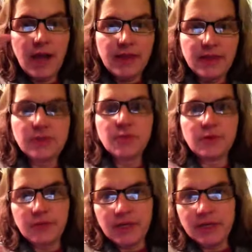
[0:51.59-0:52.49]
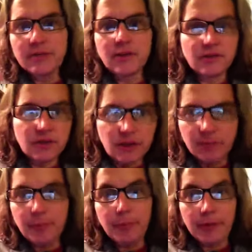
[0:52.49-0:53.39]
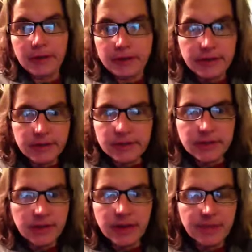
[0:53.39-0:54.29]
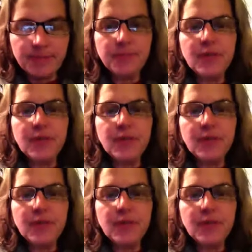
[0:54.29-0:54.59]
this would be such a big deal to them.